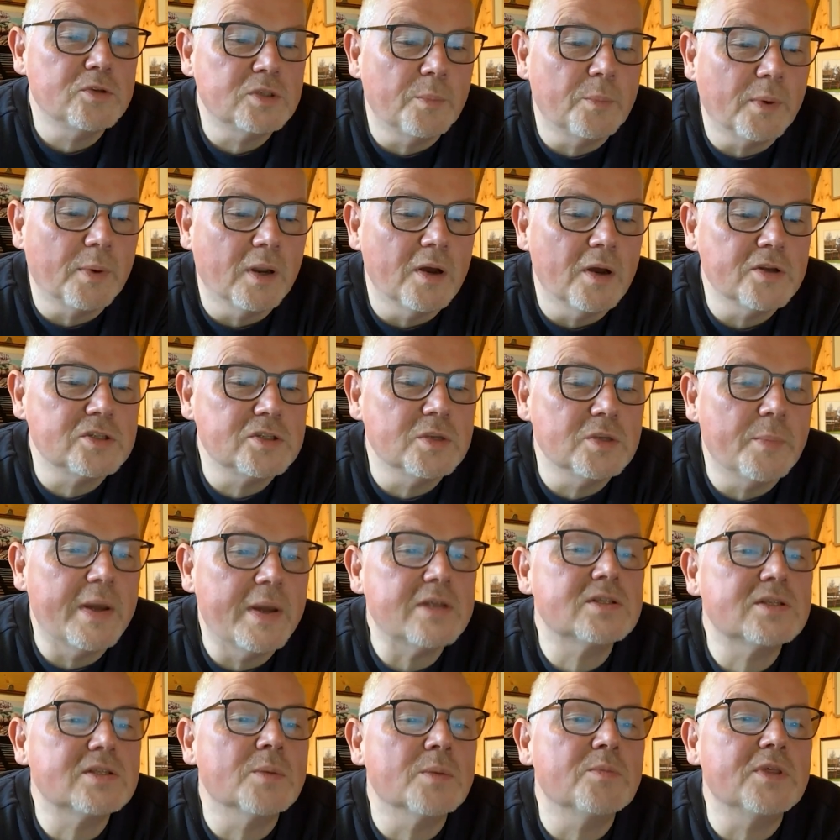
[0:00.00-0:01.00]
obliged to
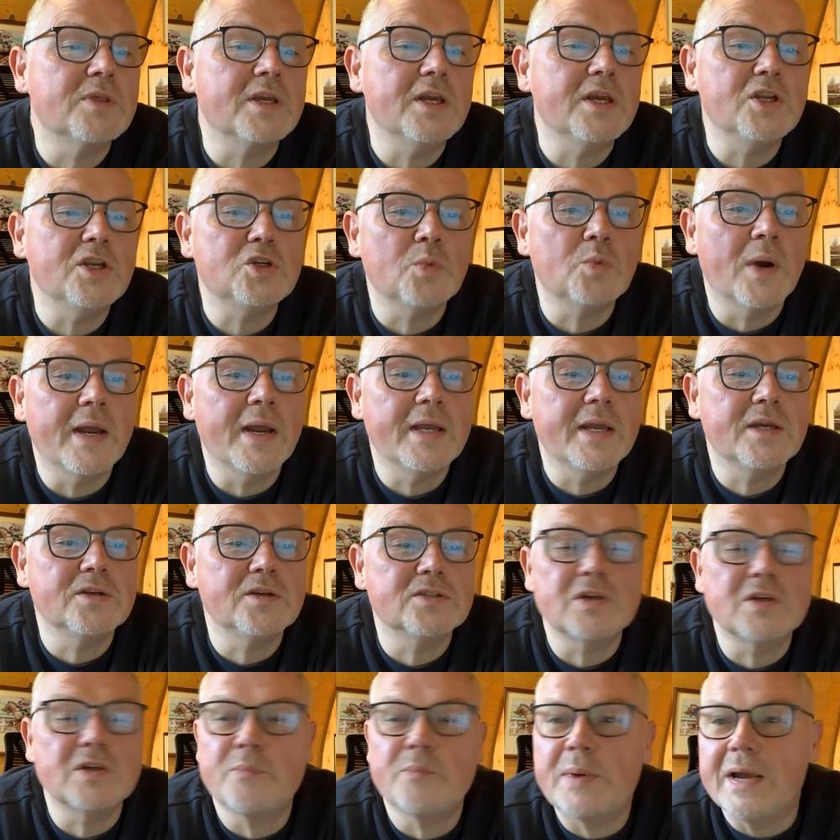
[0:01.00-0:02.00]
bet something each way,
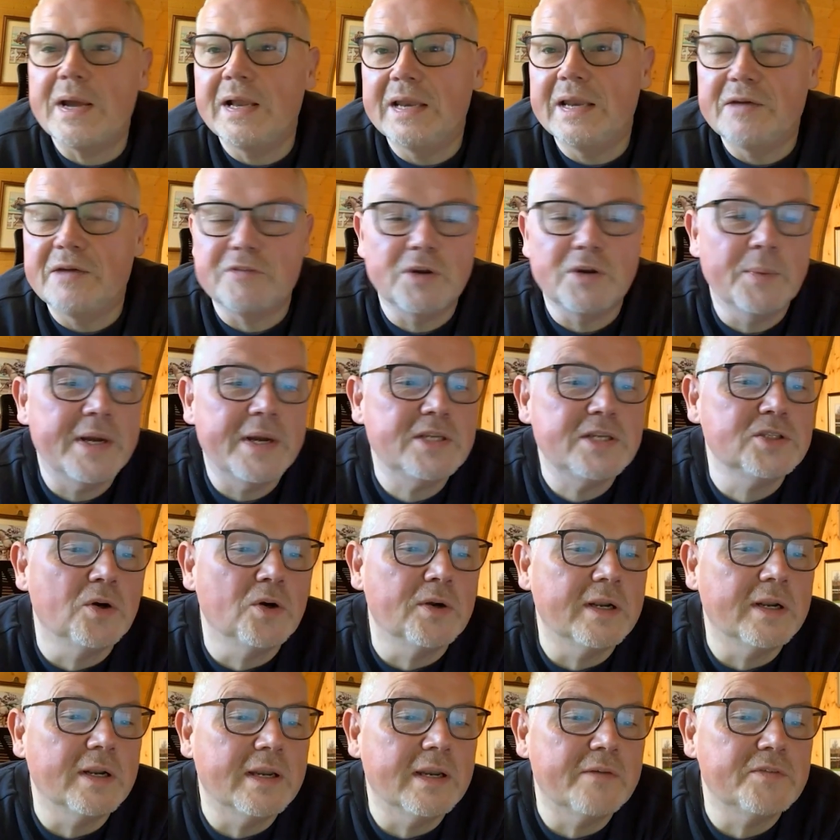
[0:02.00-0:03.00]
because they bet 11-8
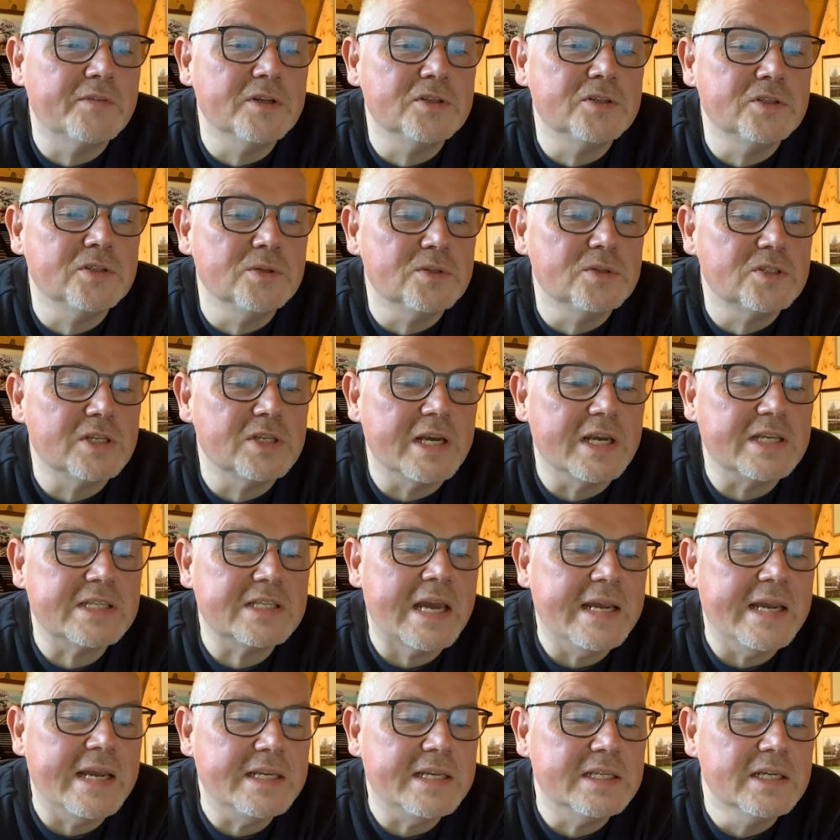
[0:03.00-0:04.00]
on, 11-2, 6,
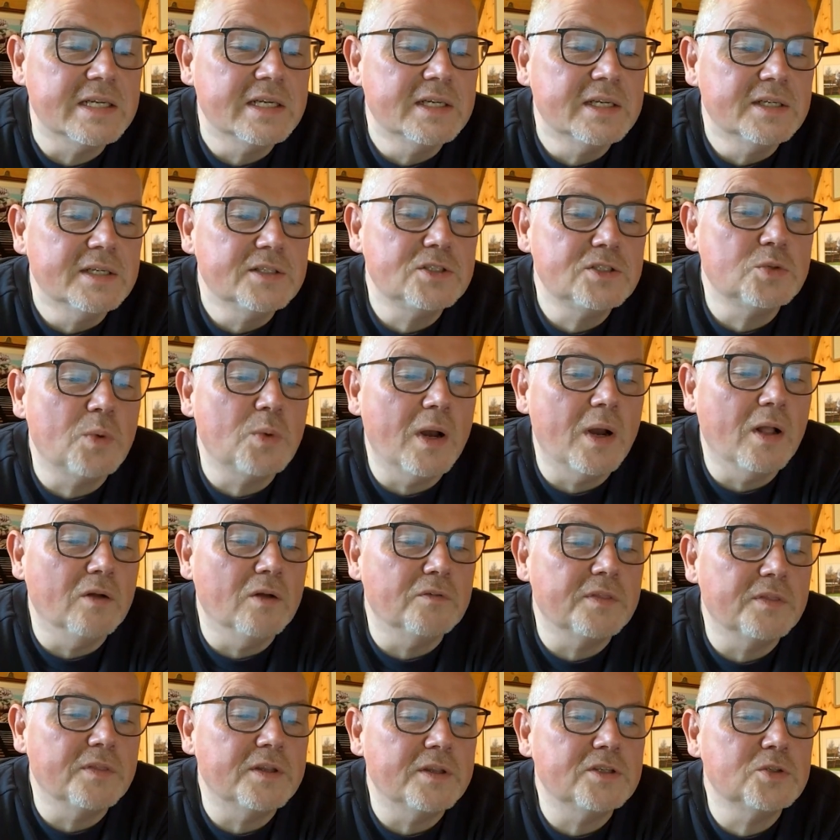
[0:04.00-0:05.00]
8, 12,
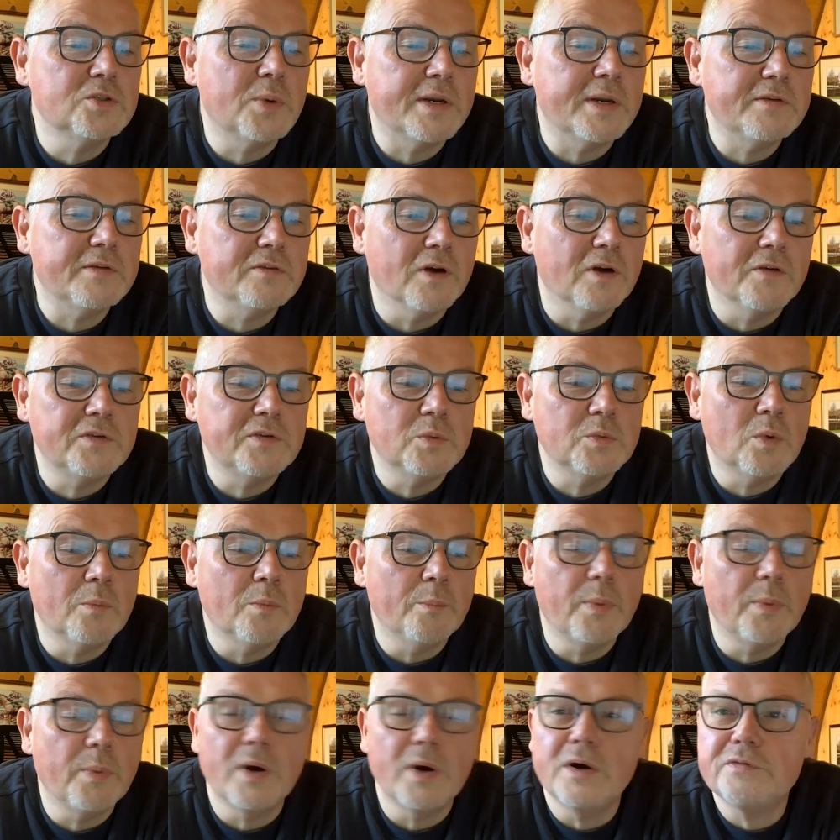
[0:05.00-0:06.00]
and then
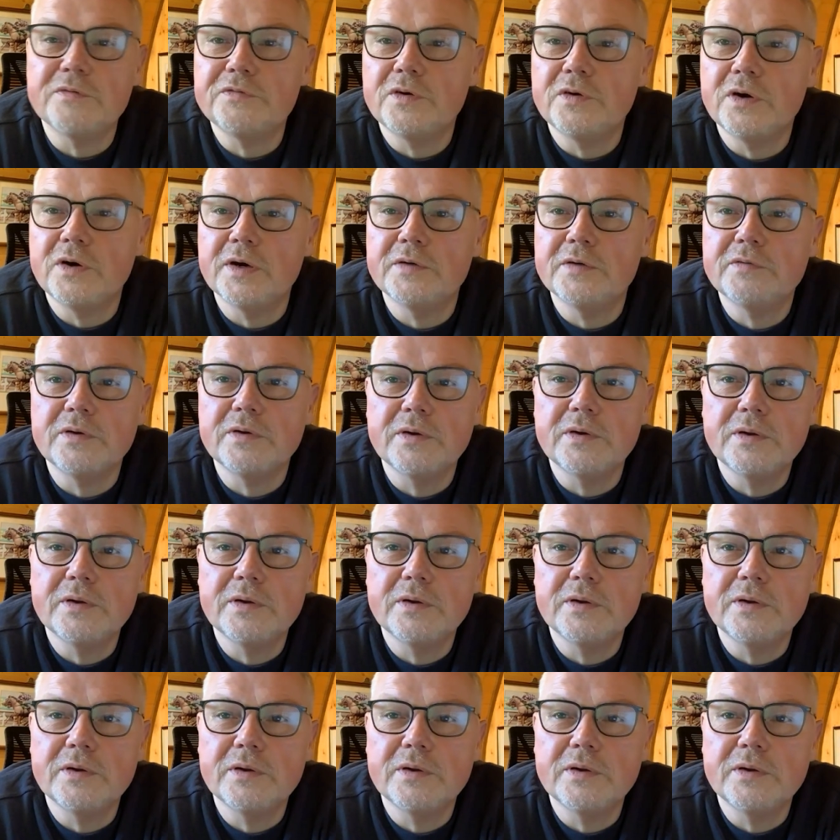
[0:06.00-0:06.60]
25-1 bar 5.